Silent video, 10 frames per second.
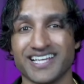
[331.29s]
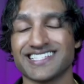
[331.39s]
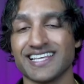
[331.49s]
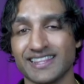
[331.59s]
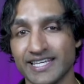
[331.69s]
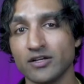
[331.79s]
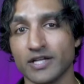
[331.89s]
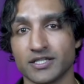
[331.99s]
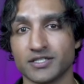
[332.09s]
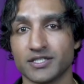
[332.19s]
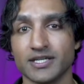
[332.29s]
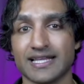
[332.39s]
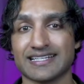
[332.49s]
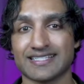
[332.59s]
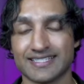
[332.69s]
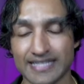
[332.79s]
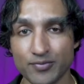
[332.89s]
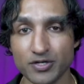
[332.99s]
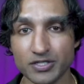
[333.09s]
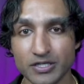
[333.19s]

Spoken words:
is a legal entity that is separate